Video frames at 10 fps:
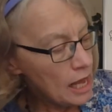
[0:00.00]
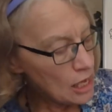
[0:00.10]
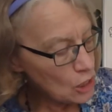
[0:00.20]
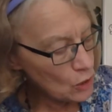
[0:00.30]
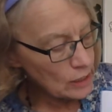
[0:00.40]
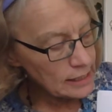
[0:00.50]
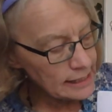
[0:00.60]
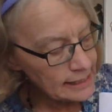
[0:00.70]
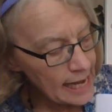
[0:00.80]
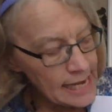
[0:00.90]
you can
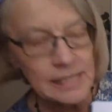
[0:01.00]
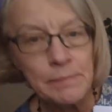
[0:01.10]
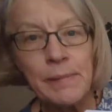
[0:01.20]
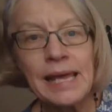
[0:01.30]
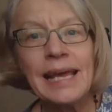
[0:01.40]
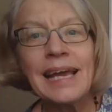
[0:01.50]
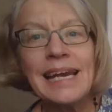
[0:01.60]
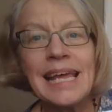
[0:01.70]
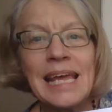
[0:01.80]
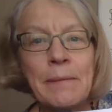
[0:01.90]
send me an
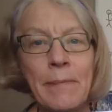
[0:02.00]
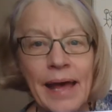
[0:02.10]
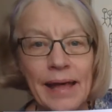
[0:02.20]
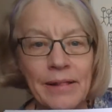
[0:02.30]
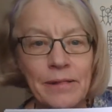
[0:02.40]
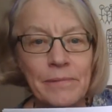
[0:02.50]
email.